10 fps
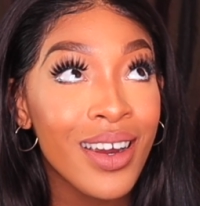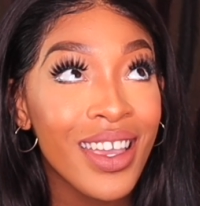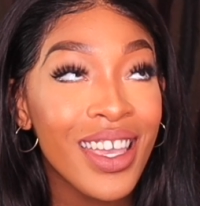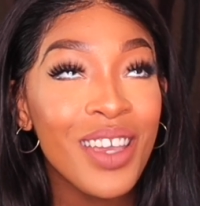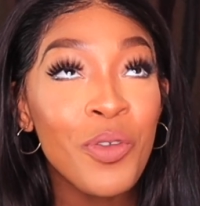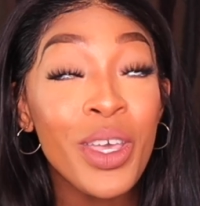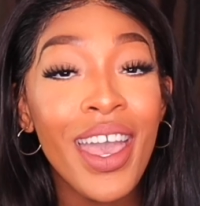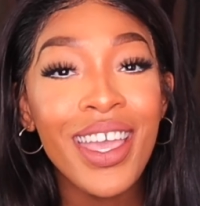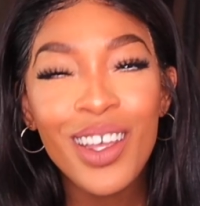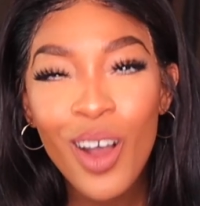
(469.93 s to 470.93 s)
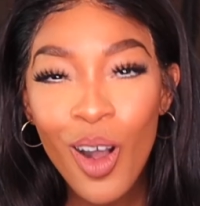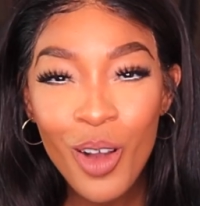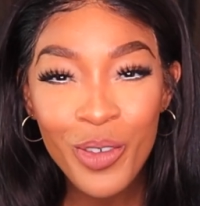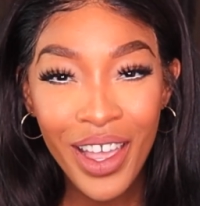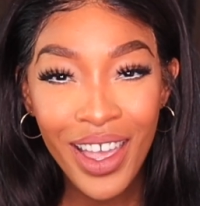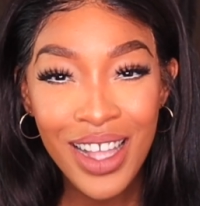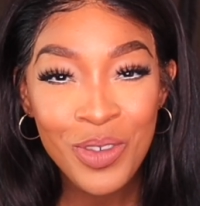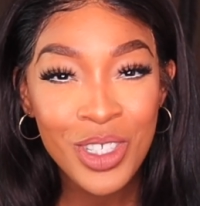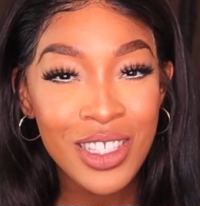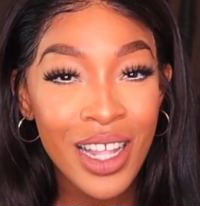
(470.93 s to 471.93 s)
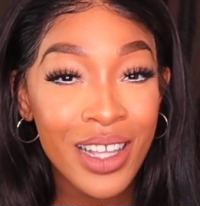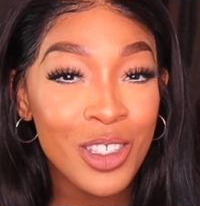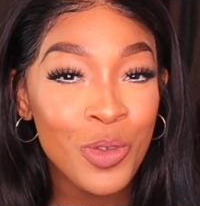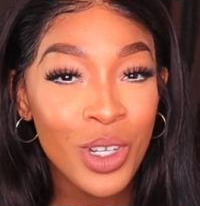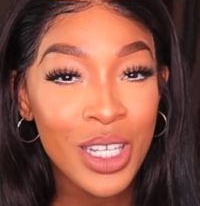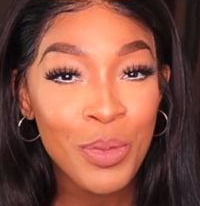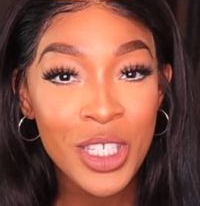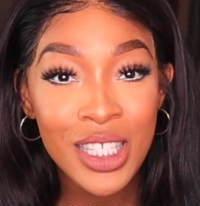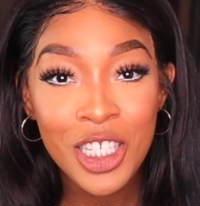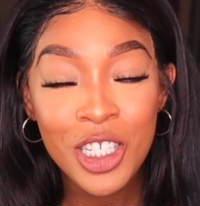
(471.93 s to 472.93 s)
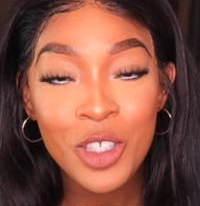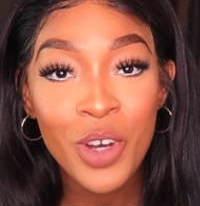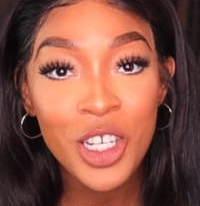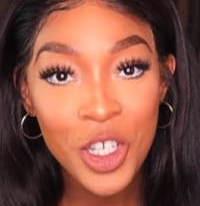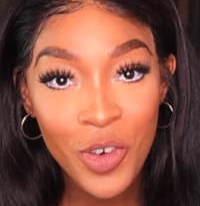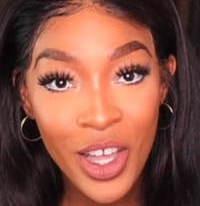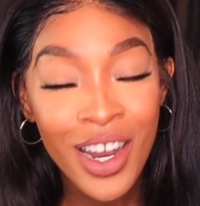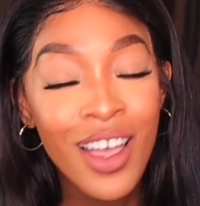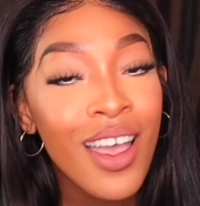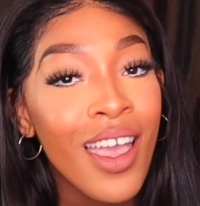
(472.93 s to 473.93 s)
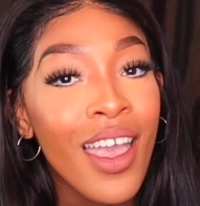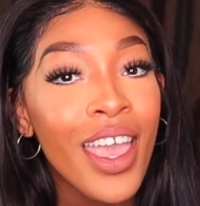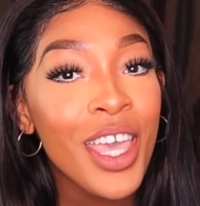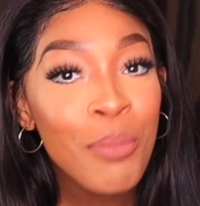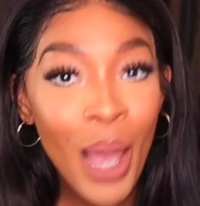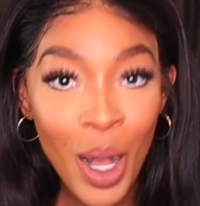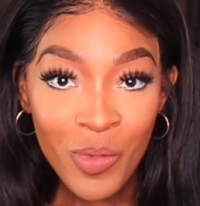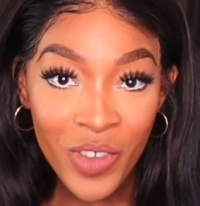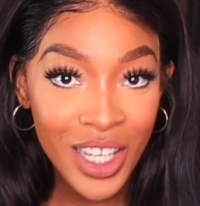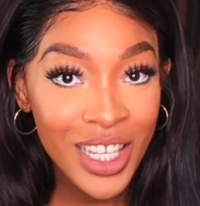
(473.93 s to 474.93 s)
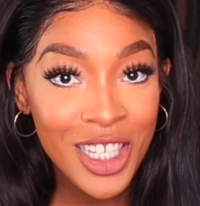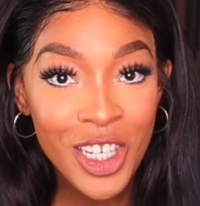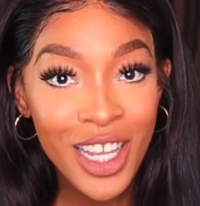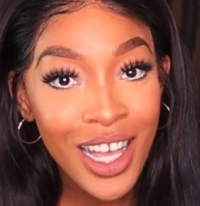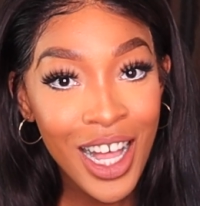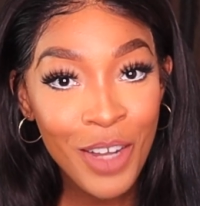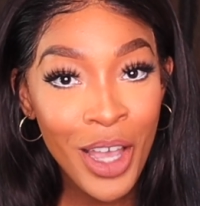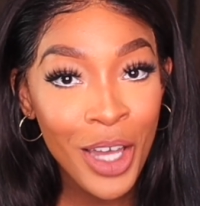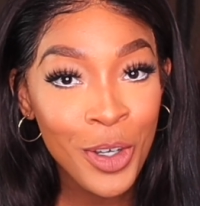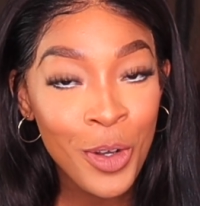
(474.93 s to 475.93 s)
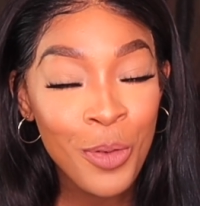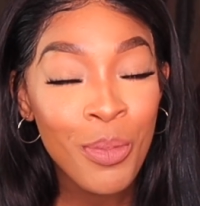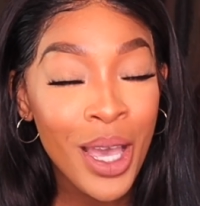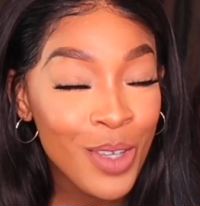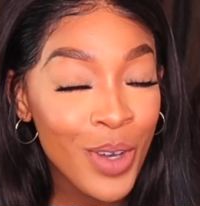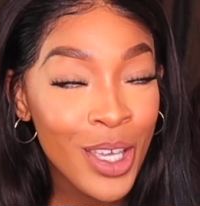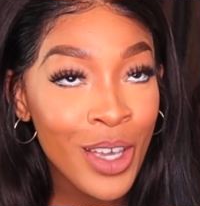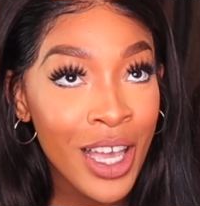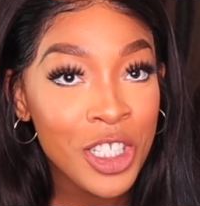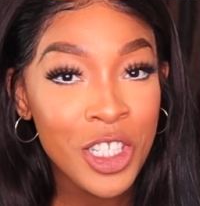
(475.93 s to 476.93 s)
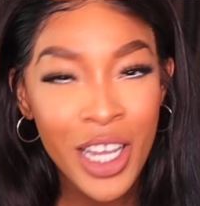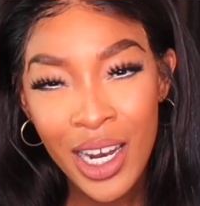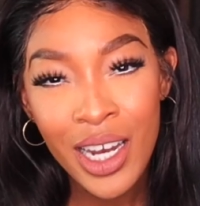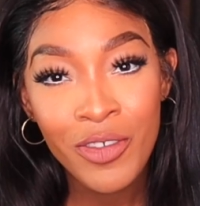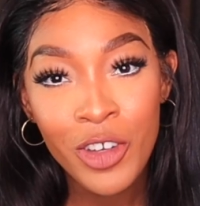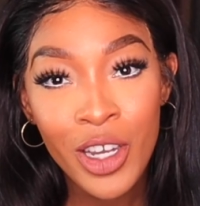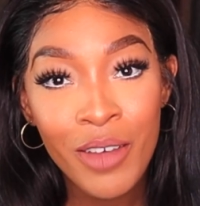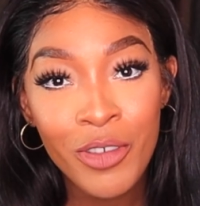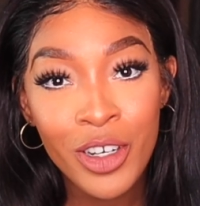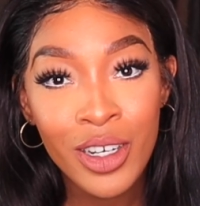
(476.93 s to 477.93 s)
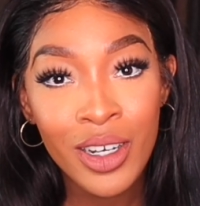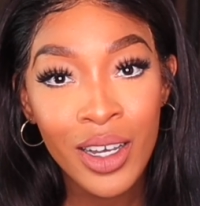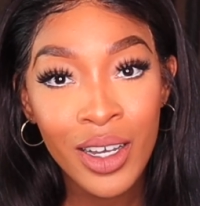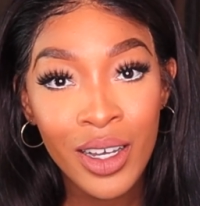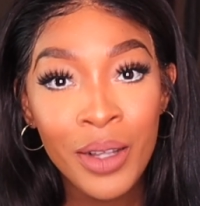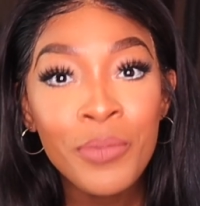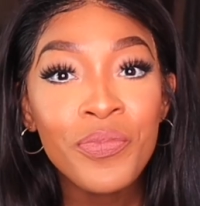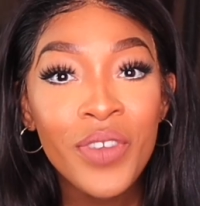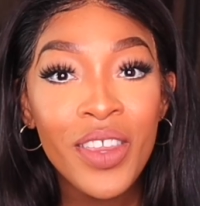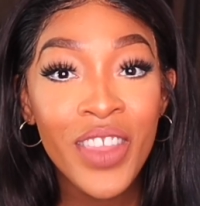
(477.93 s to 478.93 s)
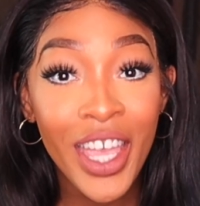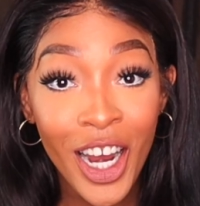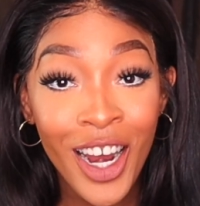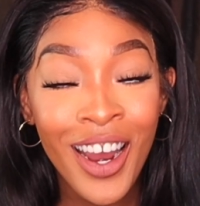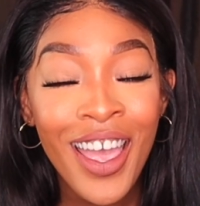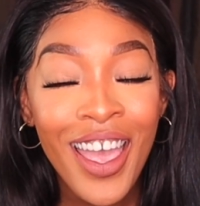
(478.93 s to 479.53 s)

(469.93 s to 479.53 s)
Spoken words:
We ate at All Reds, which is like this really prestigious restaurant in Mountain Village in Colorado. By the way, you guys should check it out if you're ever there.